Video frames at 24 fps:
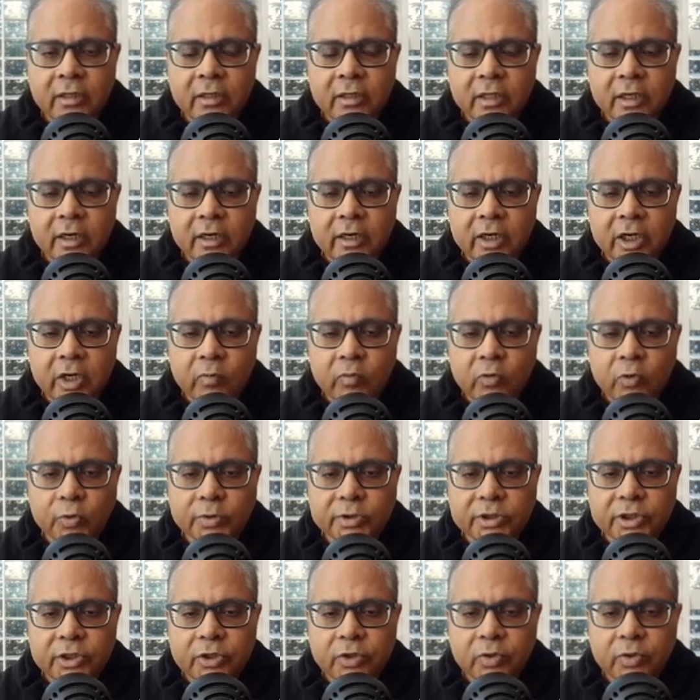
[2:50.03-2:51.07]
that
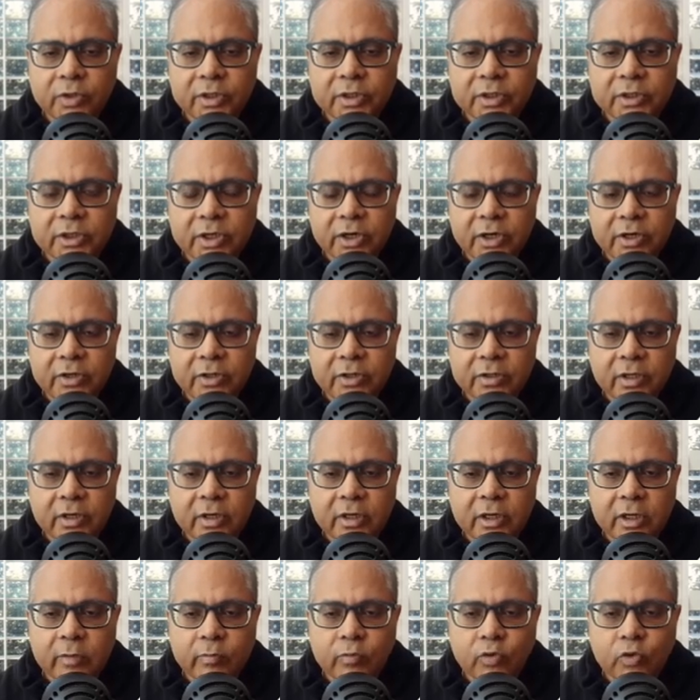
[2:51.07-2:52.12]
W0 is greater than
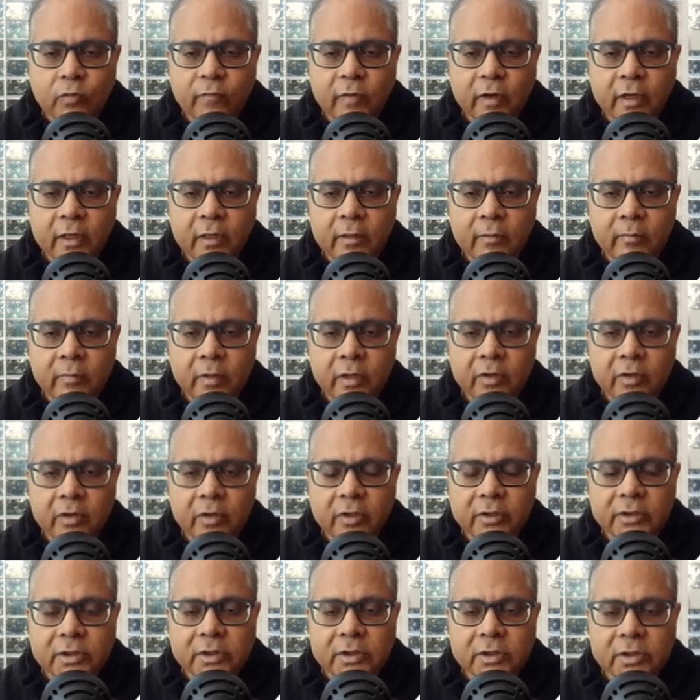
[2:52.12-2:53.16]
W1
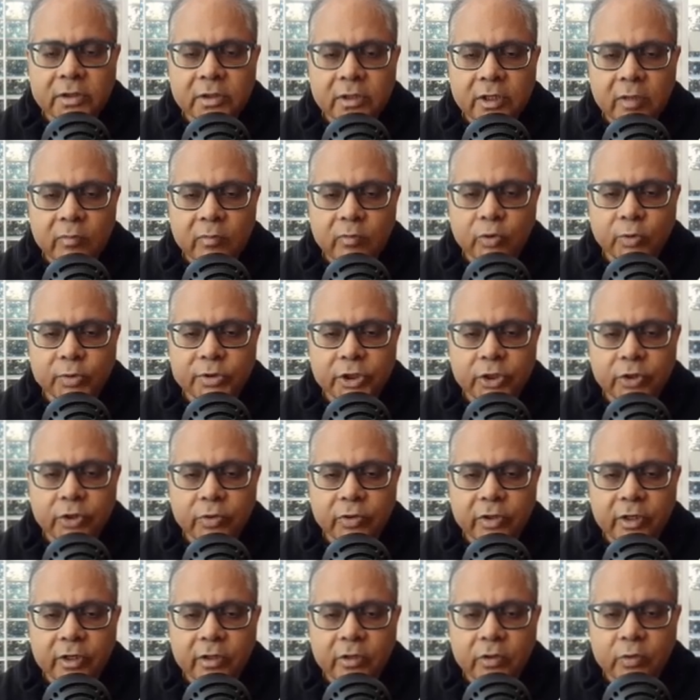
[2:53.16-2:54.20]
because W0
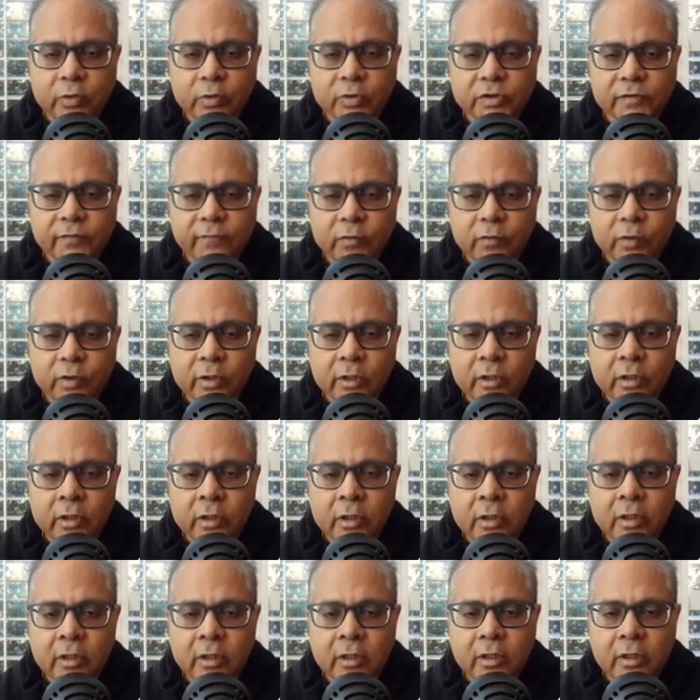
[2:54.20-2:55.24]
includes fuel,
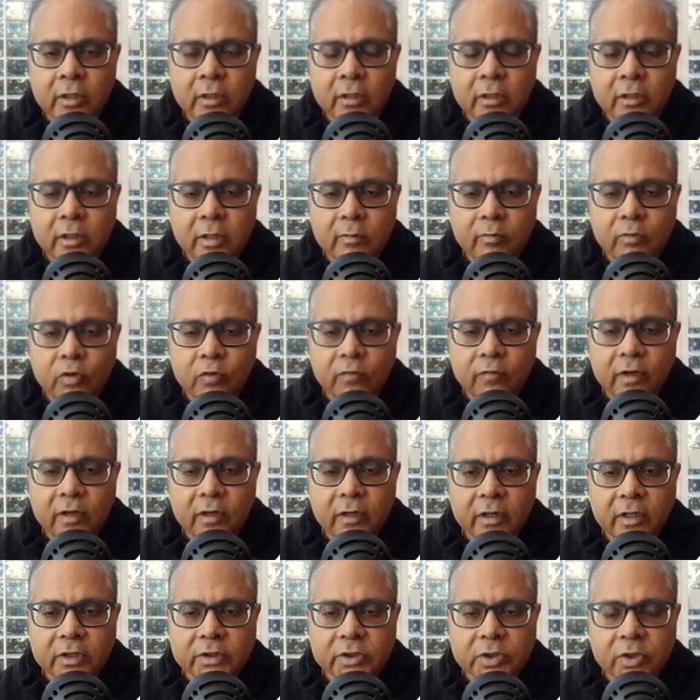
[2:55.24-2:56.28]
W1
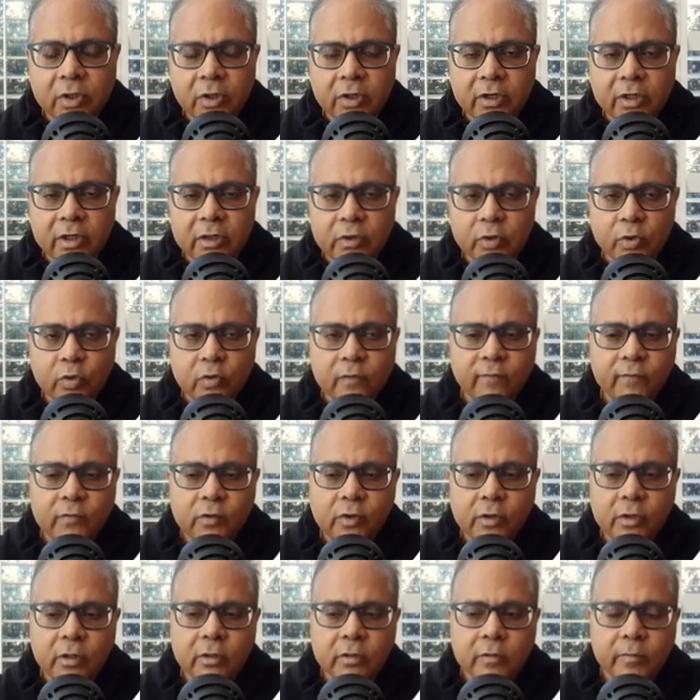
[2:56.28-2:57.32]
does not include
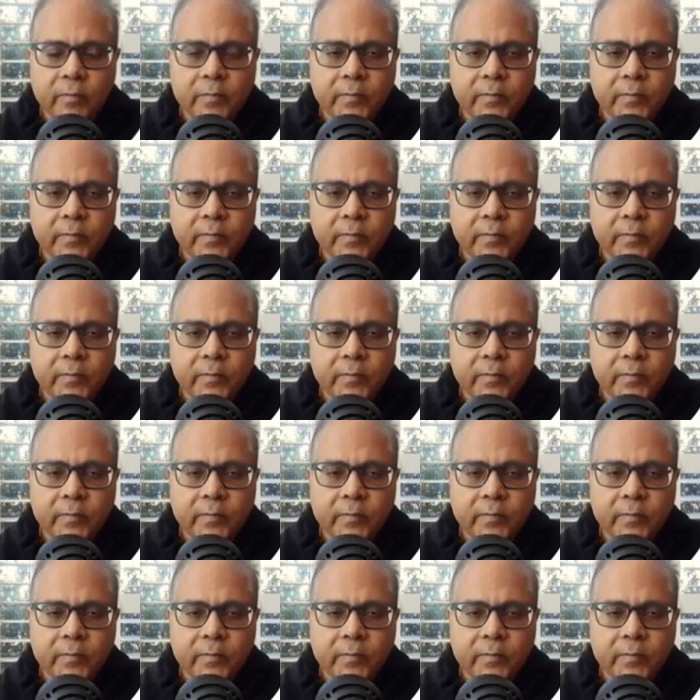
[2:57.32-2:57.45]
fuel.